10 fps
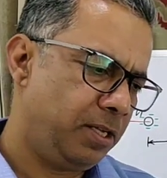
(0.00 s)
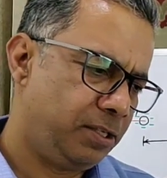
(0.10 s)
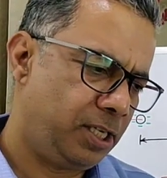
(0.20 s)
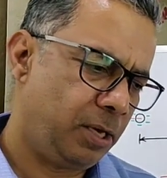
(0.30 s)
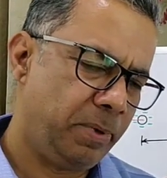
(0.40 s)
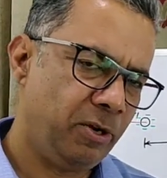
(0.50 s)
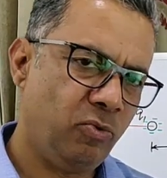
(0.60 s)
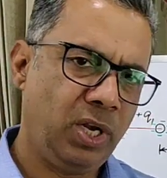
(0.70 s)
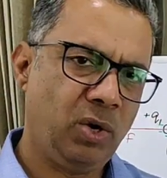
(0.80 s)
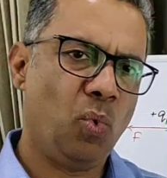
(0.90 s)
say
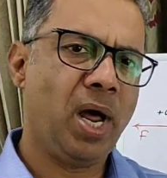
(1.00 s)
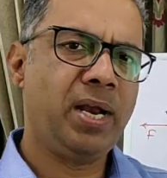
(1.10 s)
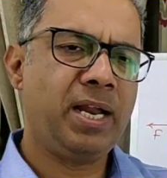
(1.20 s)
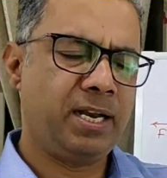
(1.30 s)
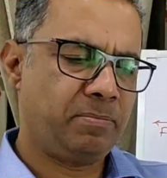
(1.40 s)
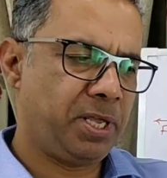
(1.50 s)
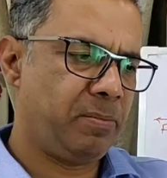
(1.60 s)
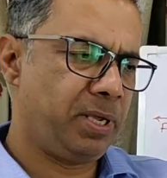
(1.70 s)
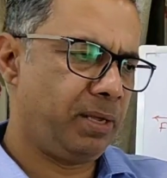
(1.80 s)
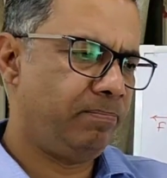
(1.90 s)
between 1 and
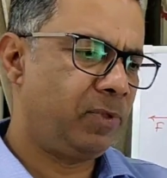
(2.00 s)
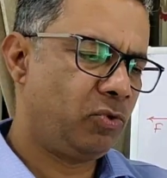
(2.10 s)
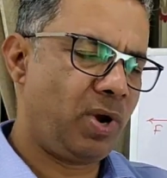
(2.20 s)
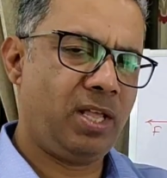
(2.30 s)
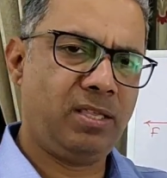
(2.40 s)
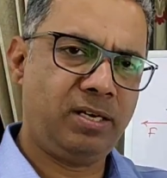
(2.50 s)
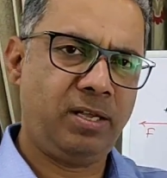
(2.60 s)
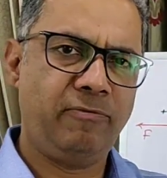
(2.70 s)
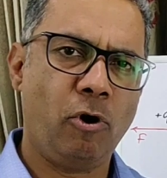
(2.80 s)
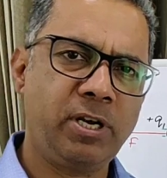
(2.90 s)
maybe 20,
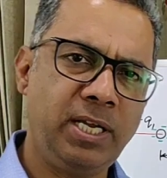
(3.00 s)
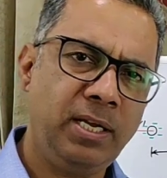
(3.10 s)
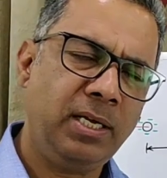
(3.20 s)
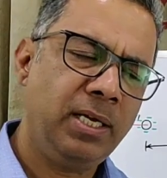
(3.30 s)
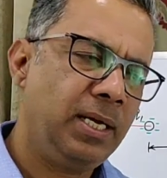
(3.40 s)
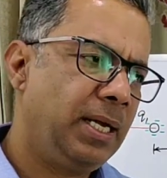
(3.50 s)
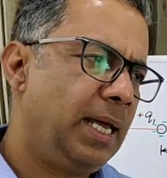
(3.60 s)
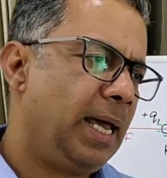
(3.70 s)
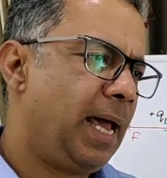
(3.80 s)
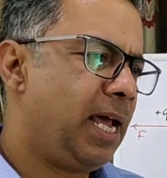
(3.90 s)
30, 40.
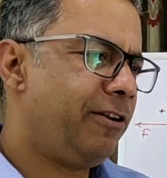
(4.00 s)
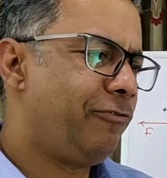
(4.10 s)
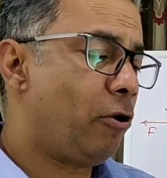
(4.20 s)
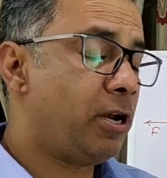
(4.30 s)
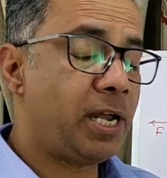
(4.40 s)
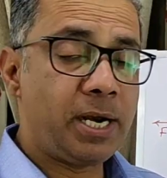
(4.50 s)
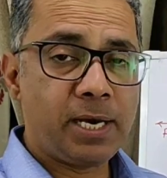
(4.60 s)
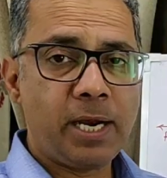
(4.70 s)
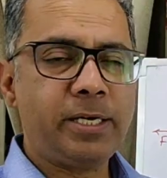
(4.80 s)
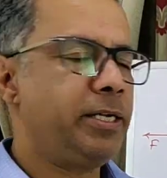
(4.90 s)
And for
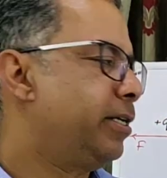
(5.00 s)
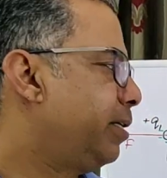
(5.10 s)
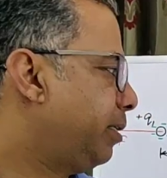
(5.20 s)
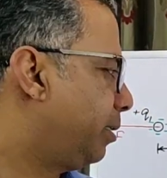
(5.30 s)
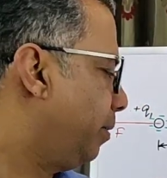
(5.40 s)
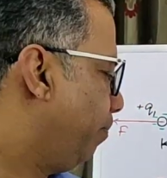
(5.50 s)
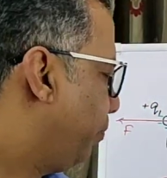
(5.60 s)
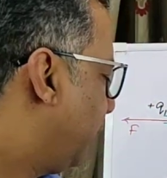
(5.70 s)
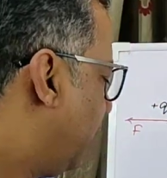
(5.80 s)
conductors,